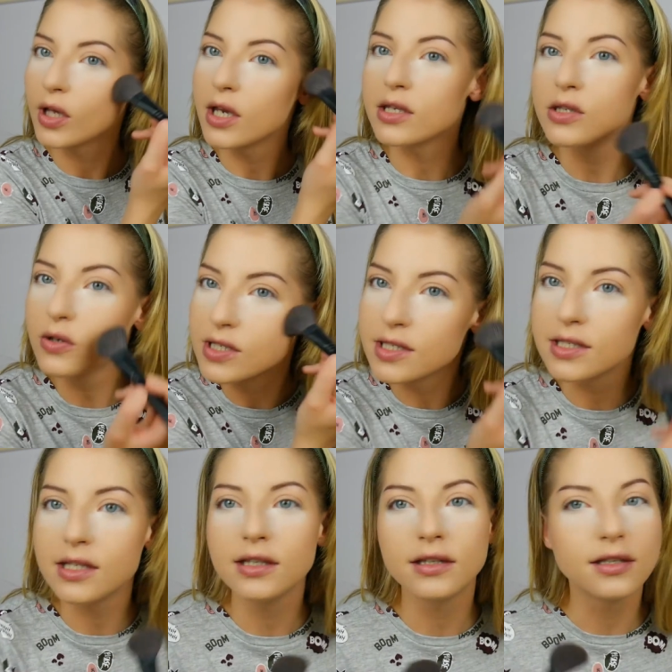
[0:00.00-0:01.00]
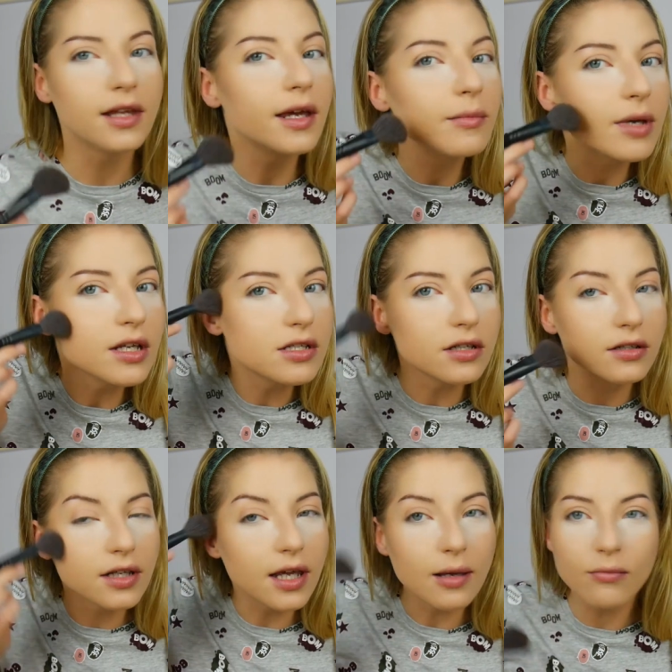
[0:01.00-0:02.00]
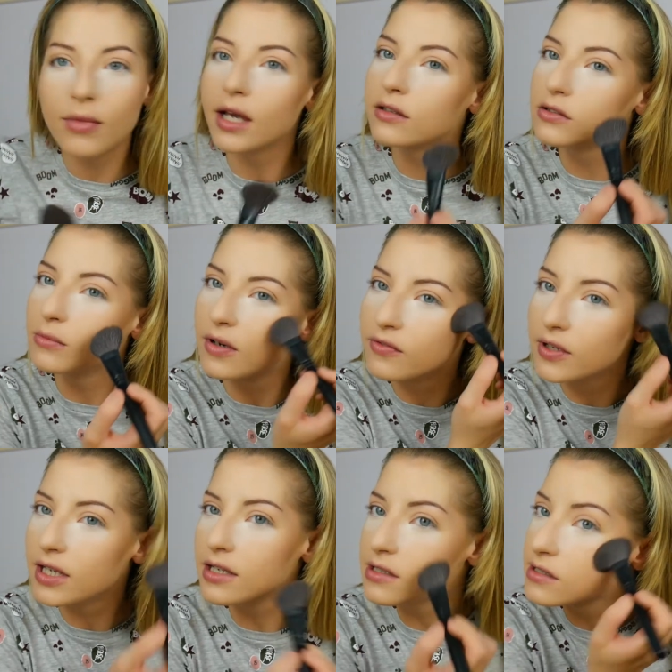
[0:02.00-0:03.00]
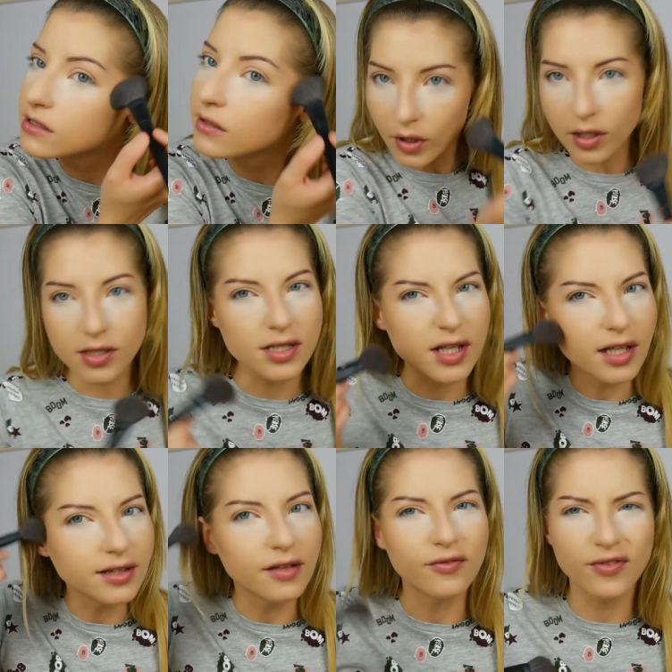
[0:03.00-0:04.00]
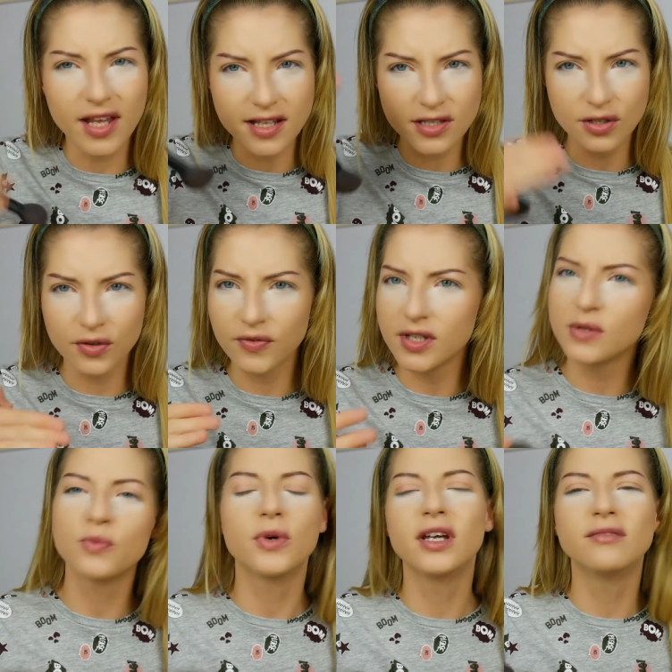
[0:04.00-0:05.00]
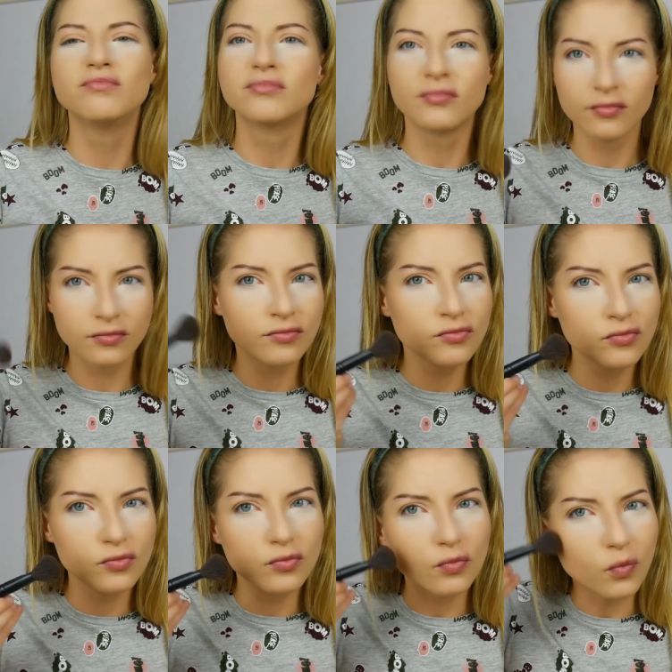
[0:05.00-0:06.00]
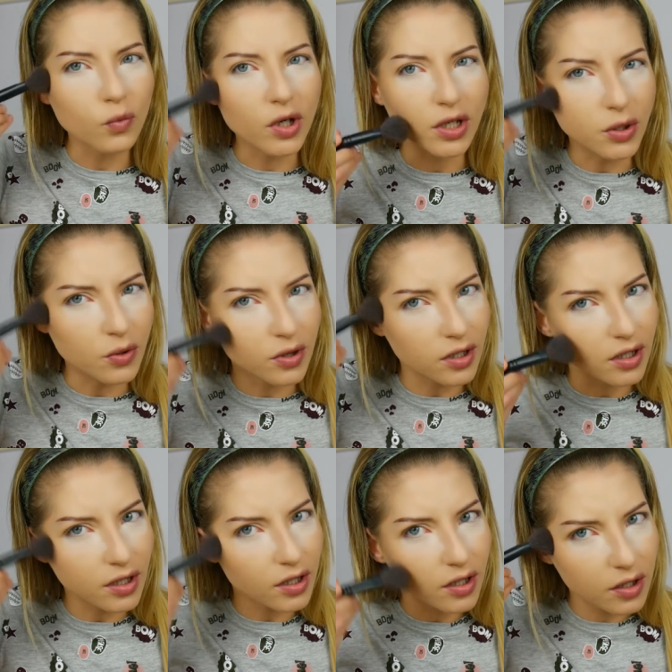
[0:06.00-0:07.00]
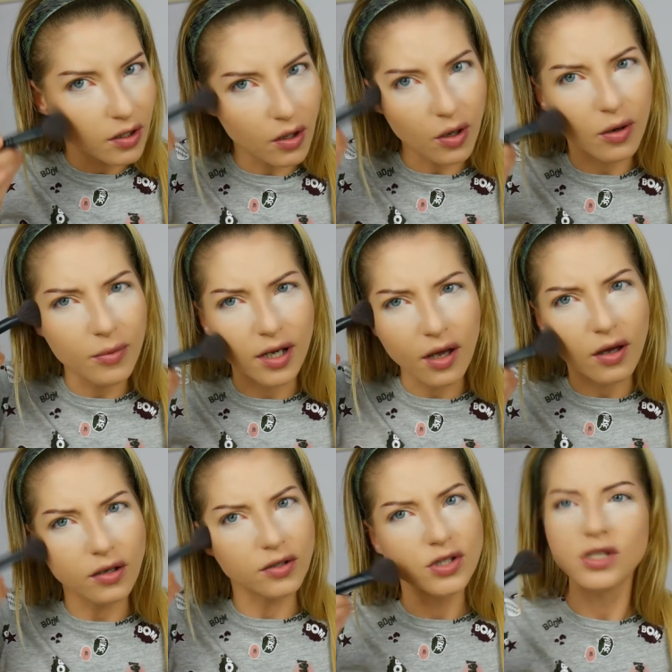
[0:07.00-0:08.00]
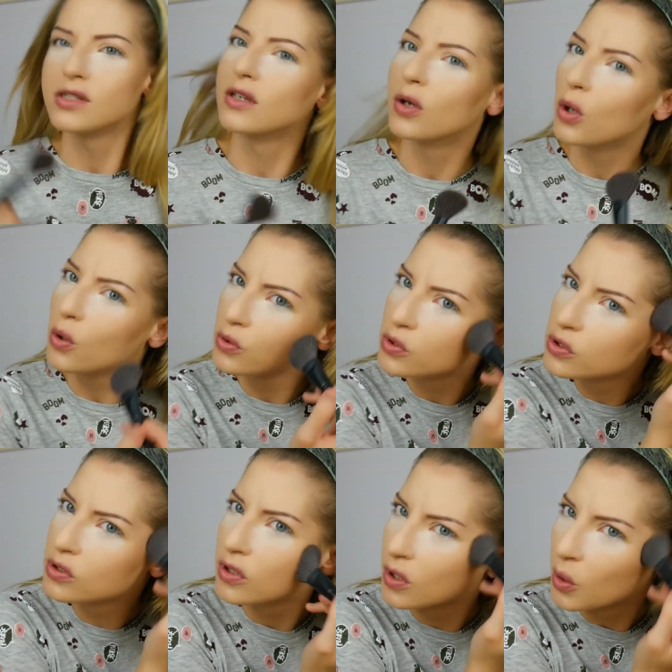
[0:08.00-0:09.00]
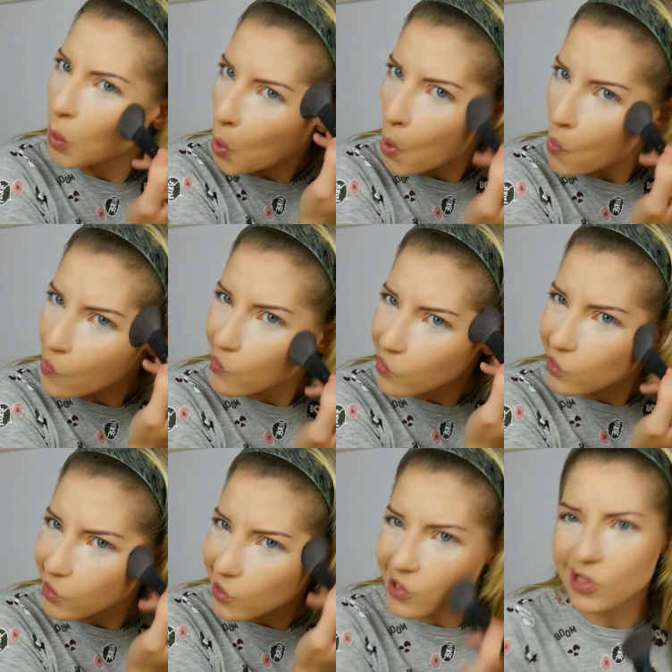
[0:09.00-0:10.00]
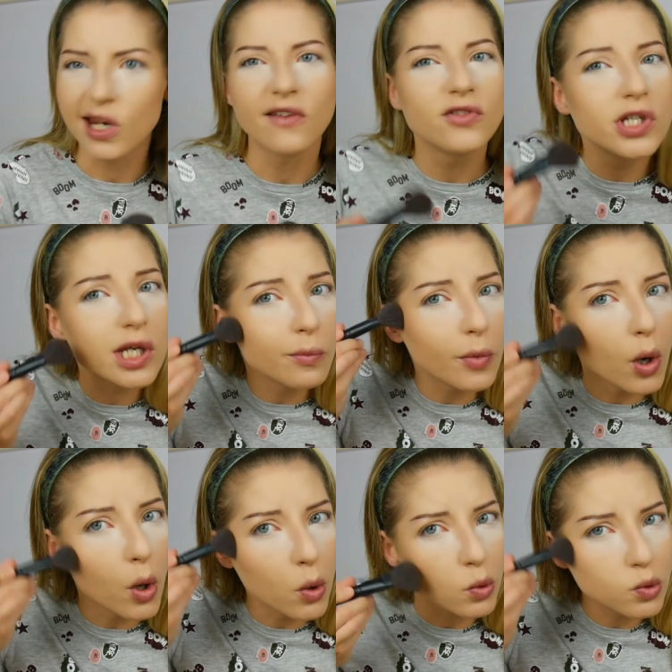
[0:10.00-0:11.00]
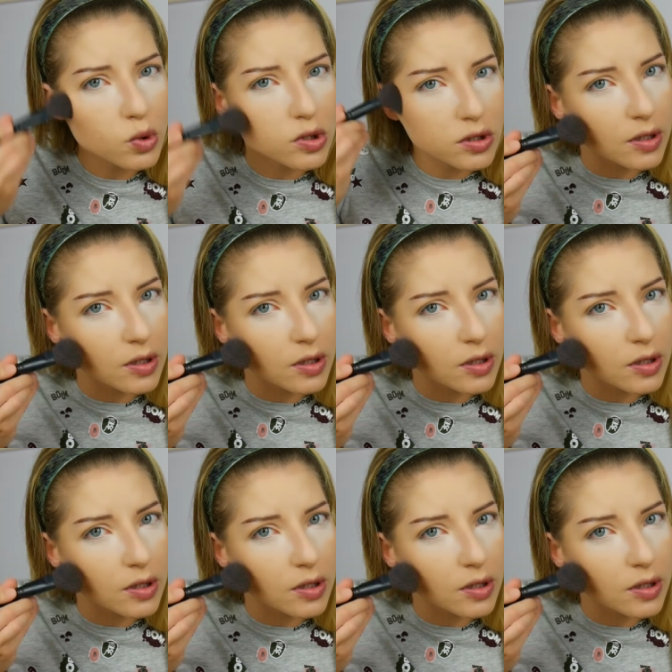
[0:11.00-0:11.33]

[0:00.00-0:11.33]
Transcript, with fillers: As you can see, the dimension came back to my face. It's not a flat surface, but when you think, oh my god, she's a ghost, she doesn't have cheekbones.